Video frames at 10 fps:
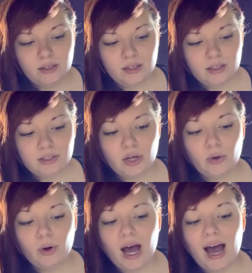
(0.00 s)

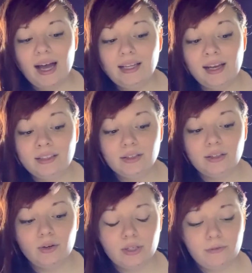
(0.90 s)
So Highlander,
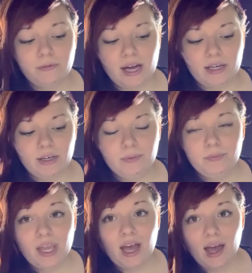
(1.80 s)
Lord of Fire
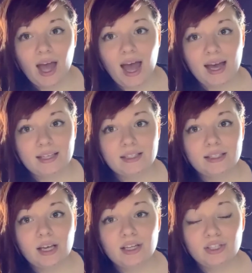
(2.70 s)
has
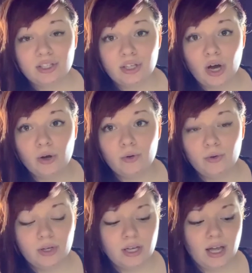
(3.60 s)
Snow
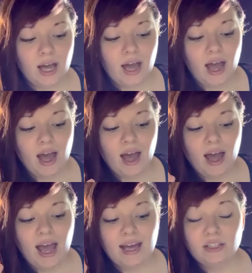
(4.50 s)

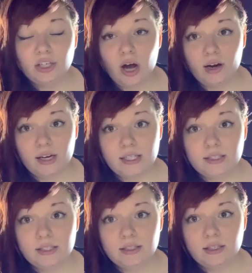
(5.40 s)
and
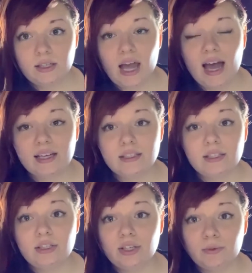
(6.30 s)
Taurus as
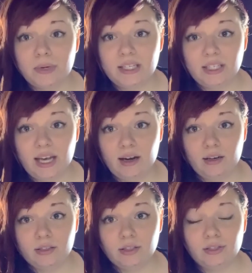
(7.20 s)
the two main
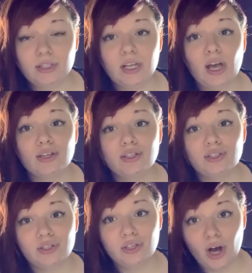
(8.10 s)
characters.
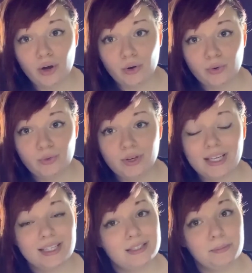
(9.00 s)
Snow
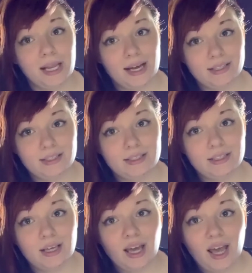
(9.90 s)
is blind,
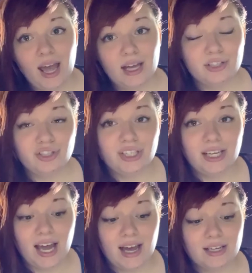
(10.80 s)
and she
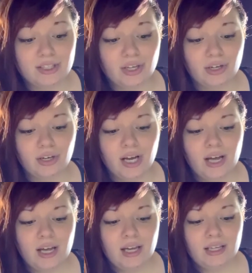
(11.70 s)
has her
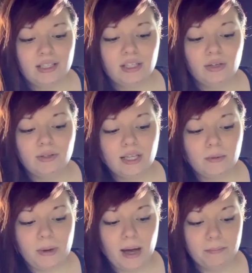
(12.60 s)
cute little
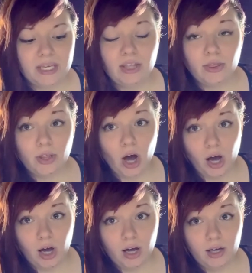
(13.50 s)
puppy
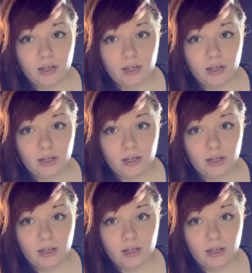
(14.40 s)
Thaw,